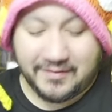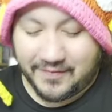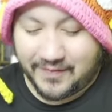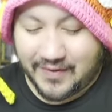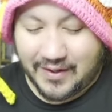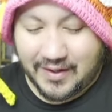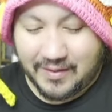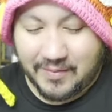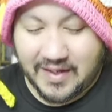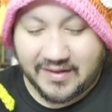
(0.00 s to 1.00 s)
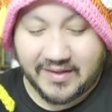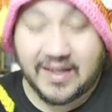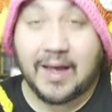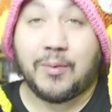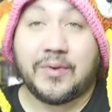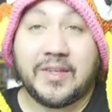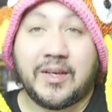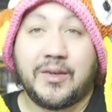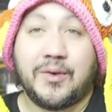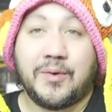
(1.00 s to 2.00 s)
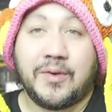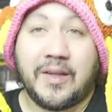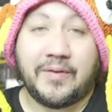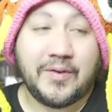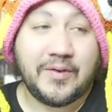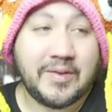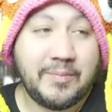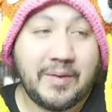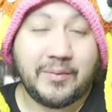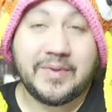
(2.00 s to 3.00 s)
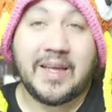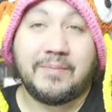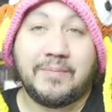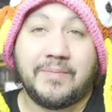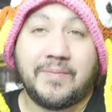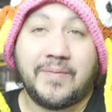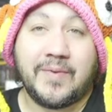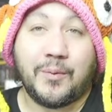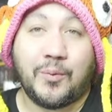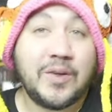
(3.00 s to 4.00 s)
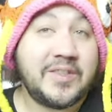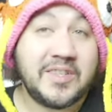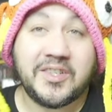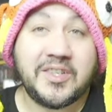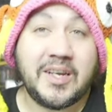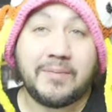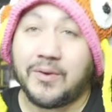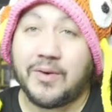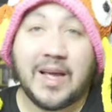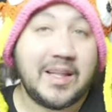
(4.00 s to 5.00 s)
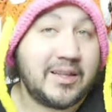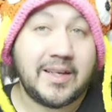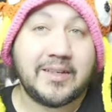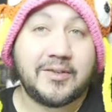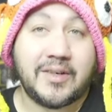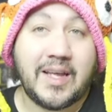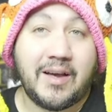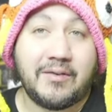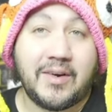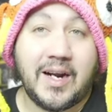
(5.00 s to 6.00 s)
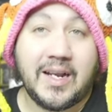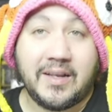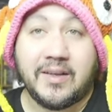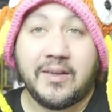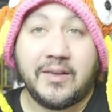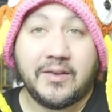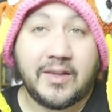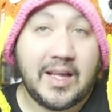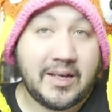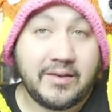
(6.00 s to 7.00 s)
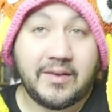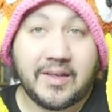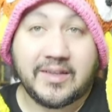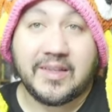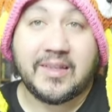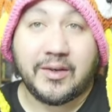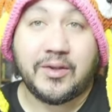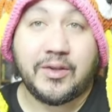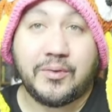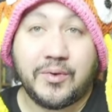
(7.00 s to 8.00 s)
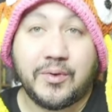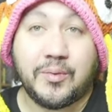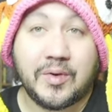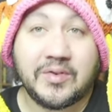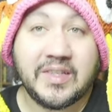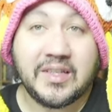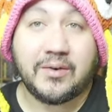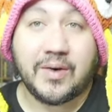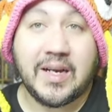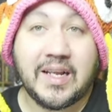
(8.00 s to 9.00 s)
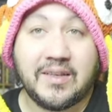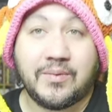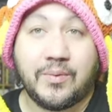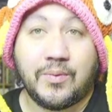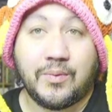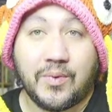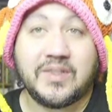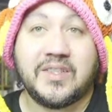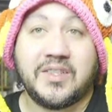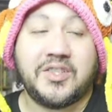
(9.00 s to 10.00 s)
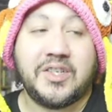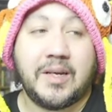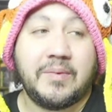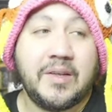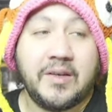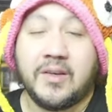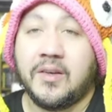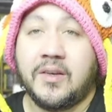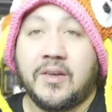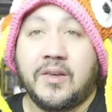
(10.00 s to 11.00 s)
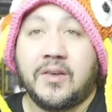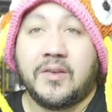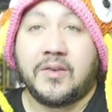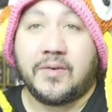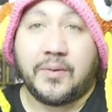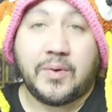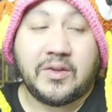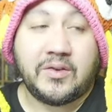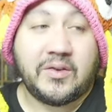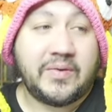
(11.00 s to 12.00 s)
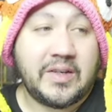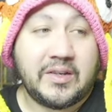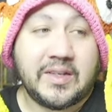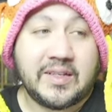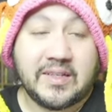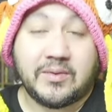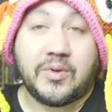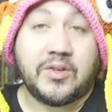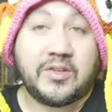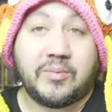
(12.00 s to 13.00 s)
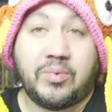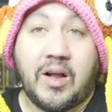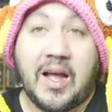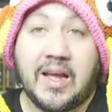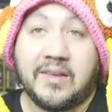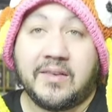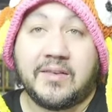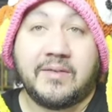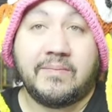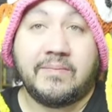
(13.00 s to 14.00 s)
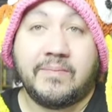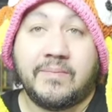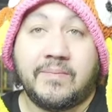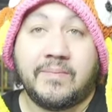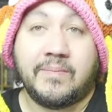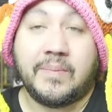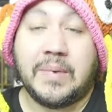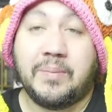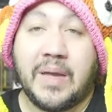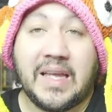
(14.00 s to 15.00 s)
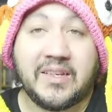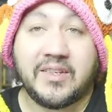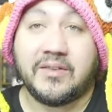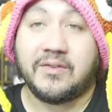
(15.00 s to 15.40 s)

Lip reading: Very amazing. I will tell you, if you submit with them, once it's shipped, do not look at your account. All right? Like, because they tell you, you will see the grades once it's shipped. So if you want to do the videos like this where you're surprised, be patient.